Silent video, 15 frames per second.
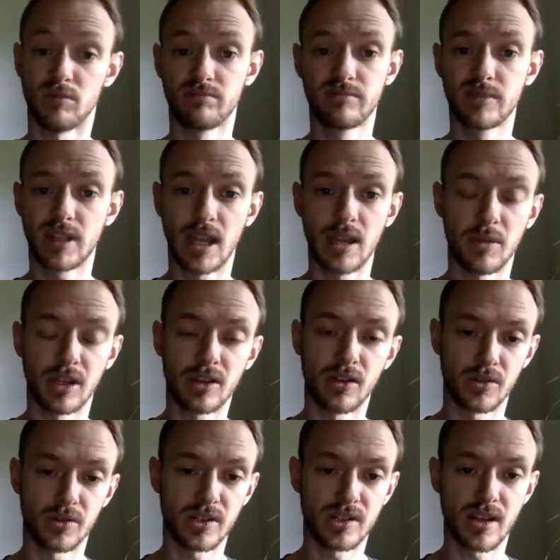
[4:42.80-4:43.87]
gaming
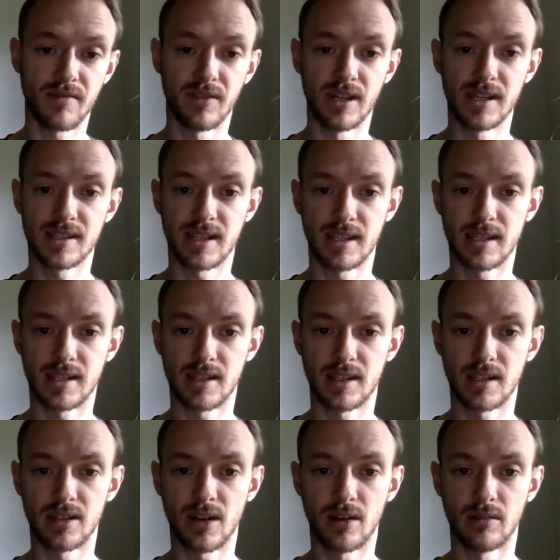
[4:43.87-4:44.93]
culture generally is
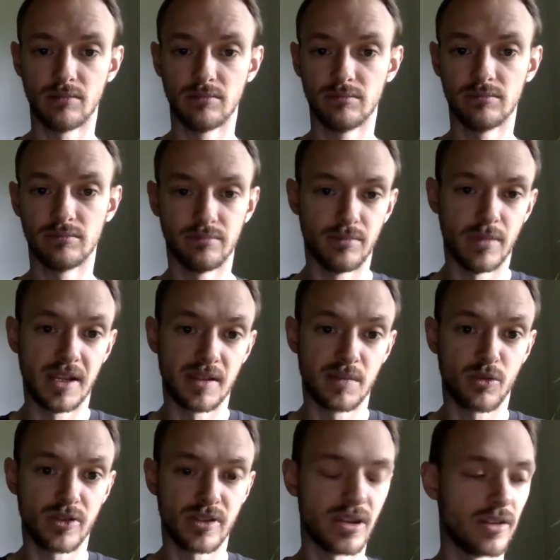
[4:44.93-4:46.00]
a young men's
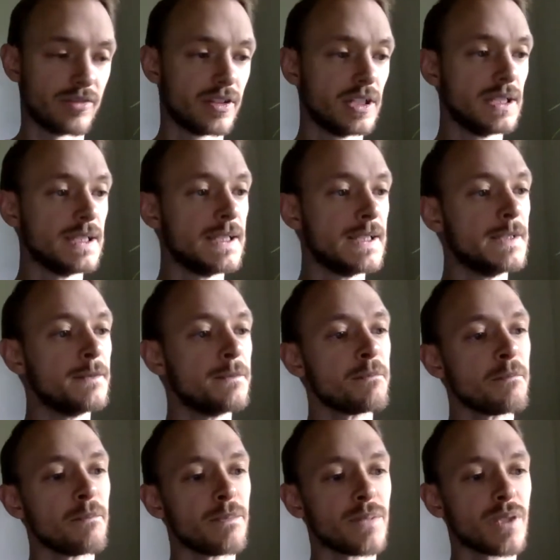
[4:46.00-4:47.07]
preserve.
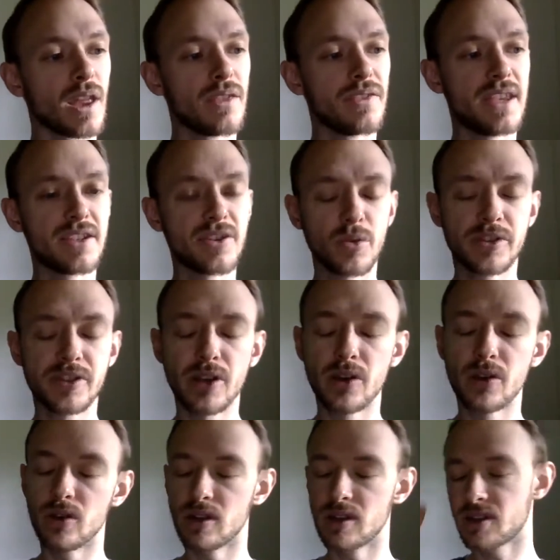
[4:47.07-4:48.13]
There's
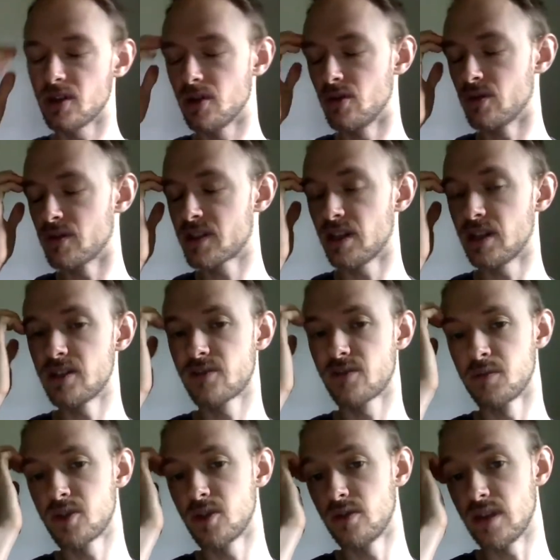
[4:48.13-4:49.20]
also, so studies from
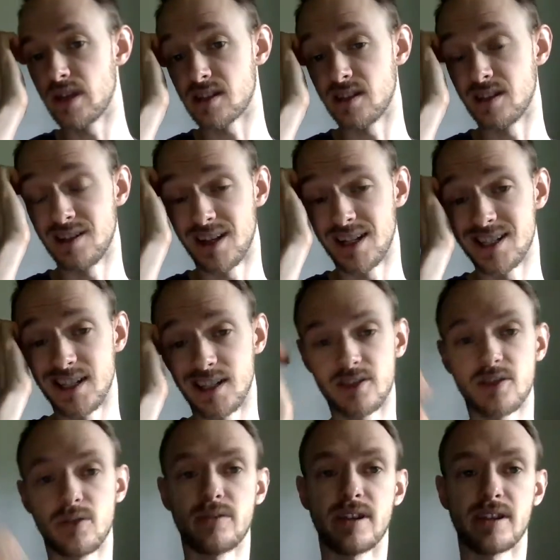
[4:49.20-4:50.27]
2019 and
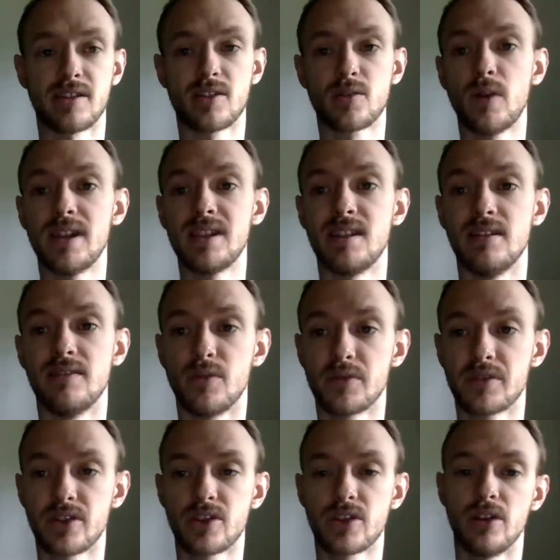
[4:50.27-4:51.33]
2020 have
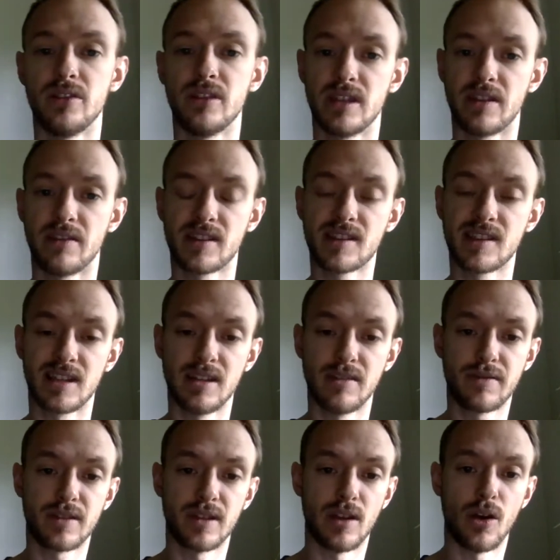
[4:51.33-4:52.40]
also shown that there is
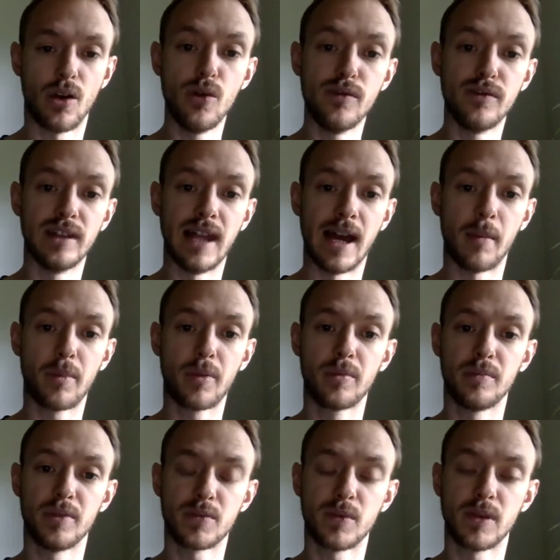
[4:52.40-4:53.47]
significant overlap
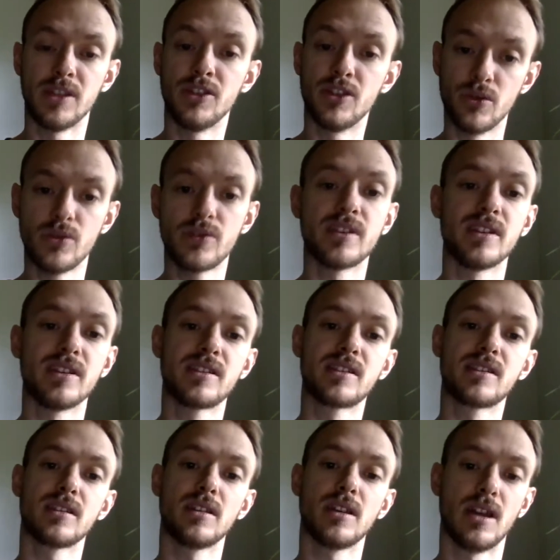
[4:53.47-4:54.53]
between
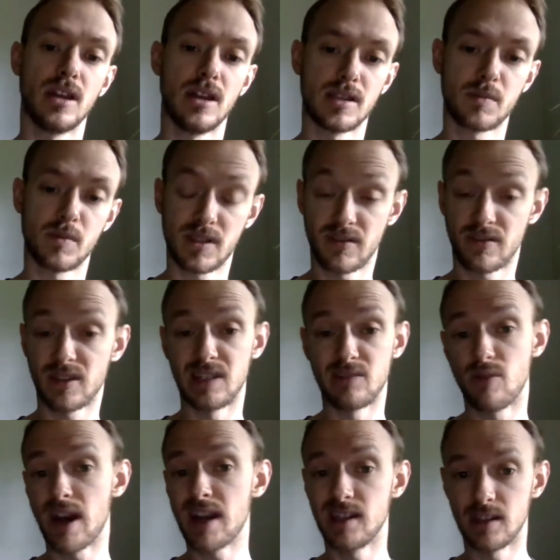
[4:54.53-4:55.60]
users, specifically
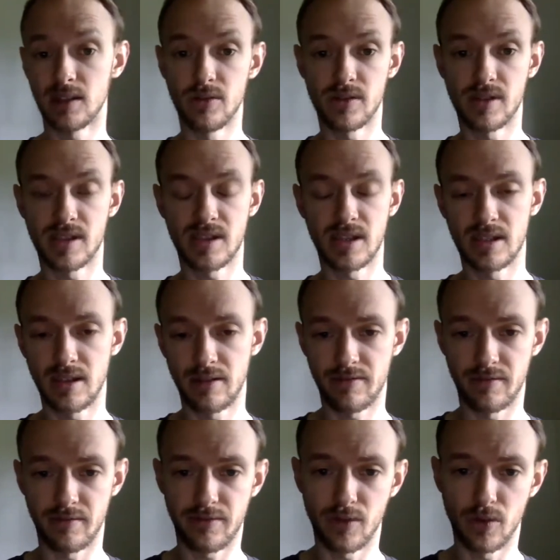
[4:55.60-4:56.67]
Reddit users in
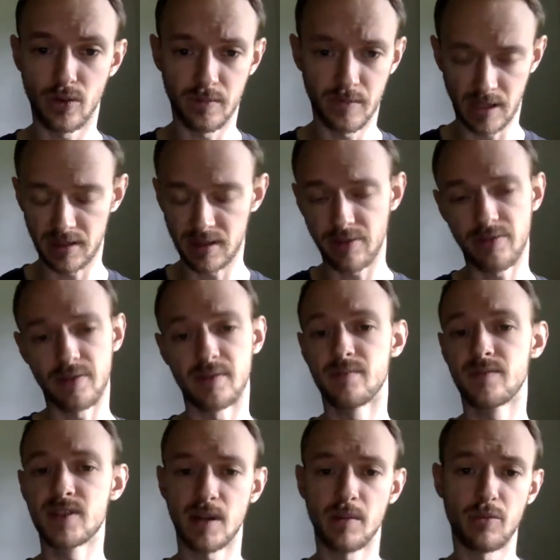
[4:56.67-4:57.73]
different forums and different
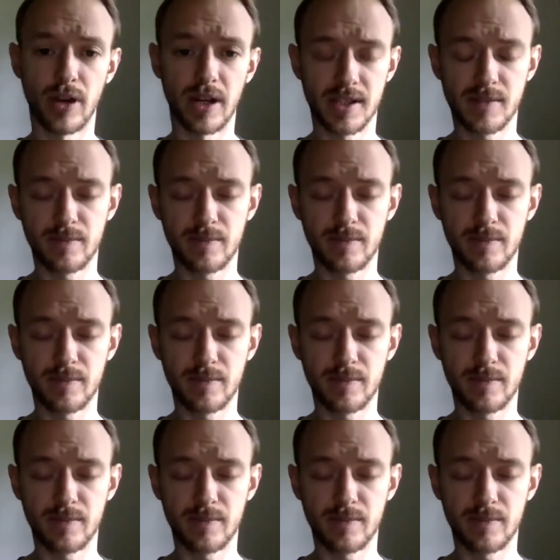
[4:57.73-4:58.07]
subreddits,